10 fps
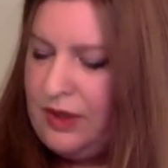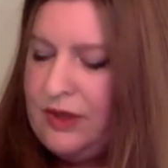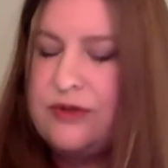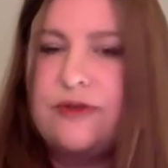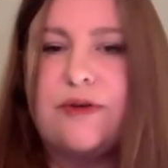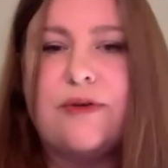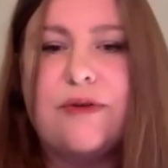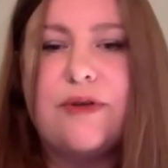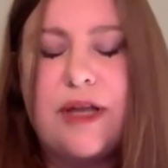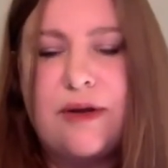So,
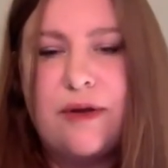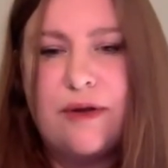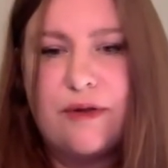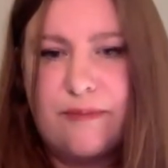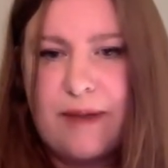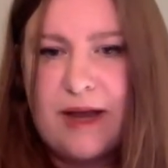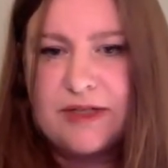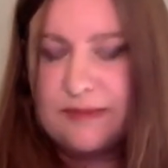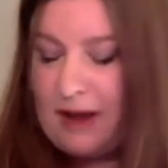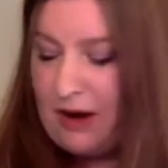and back
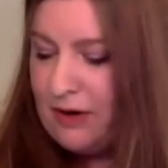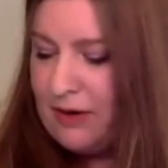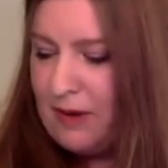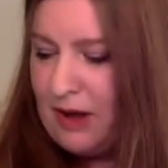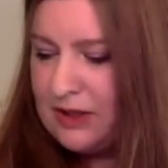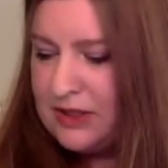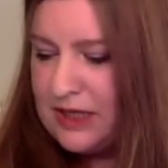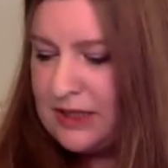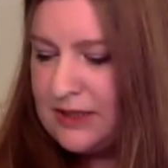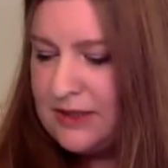to power and
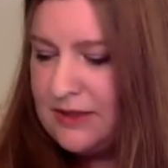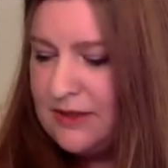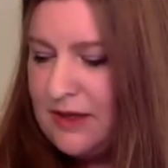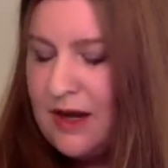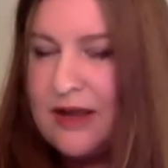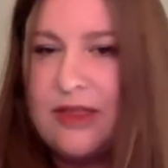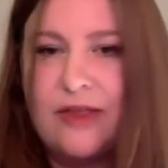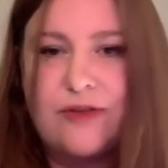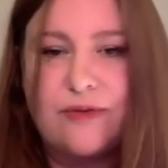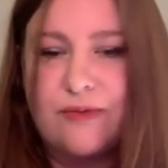politics, I think
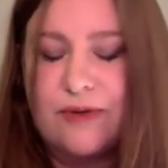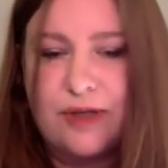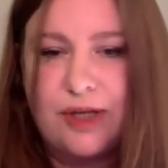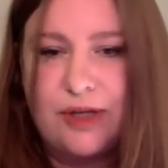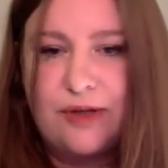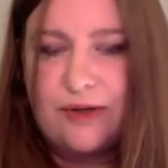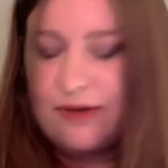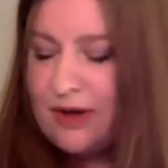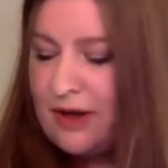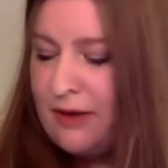that's a really
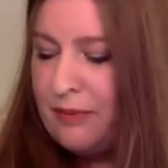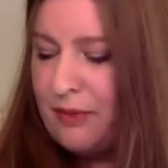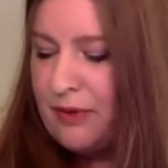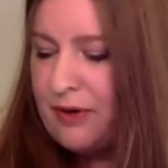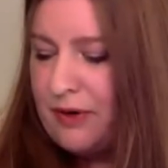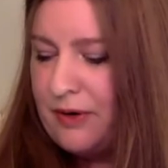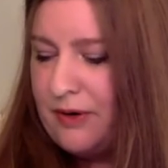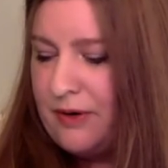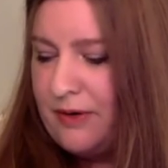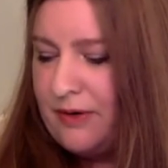important
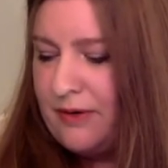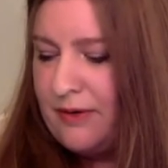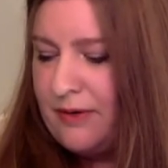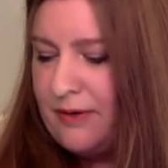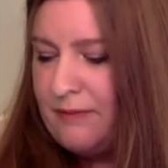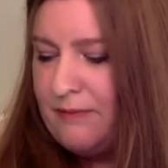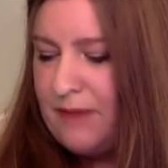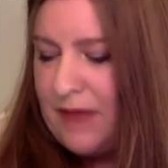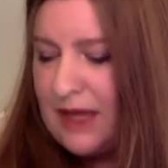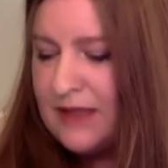
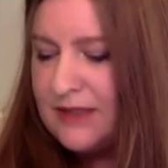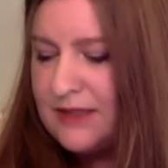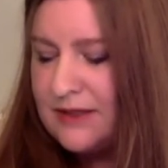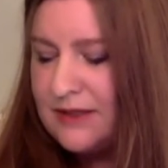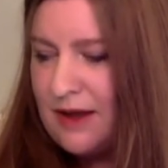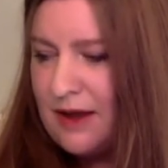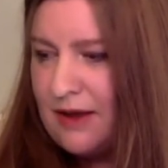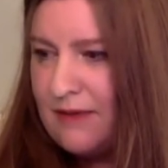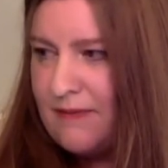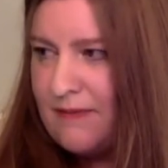piece.
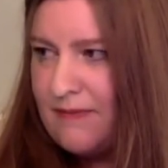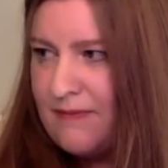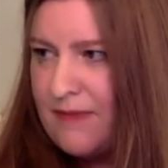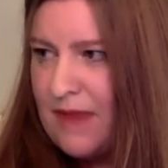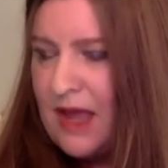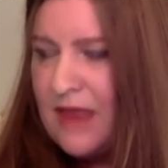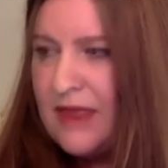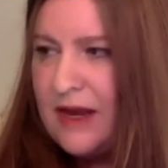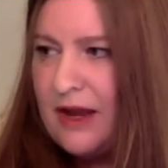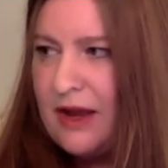
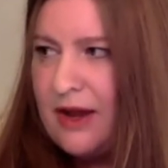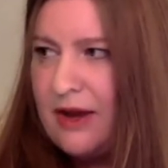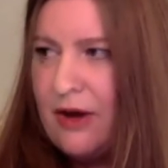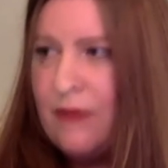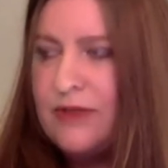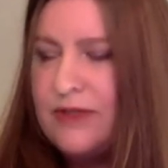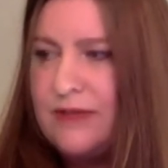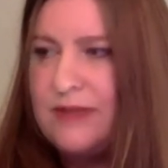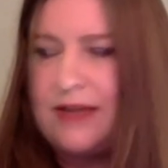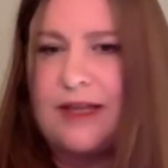That it almost
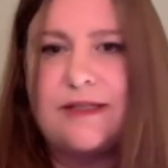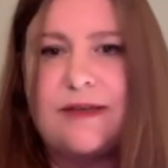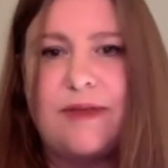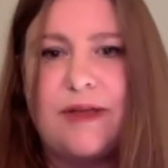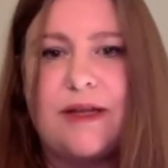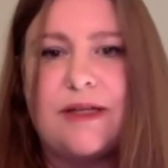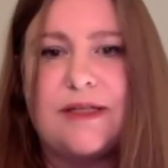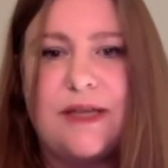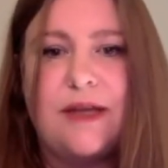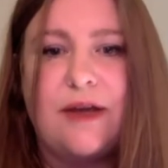seems like that's something that a
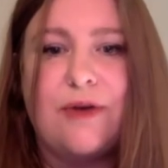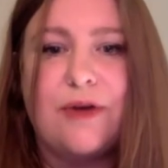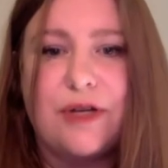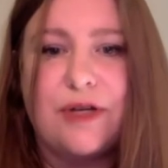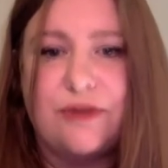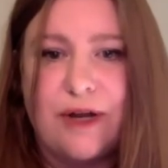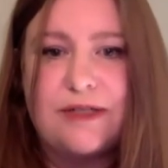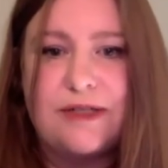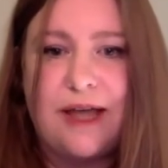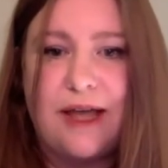CEO could
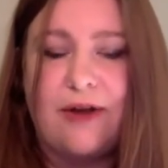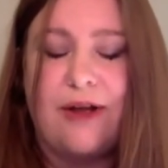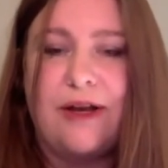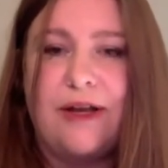address head on.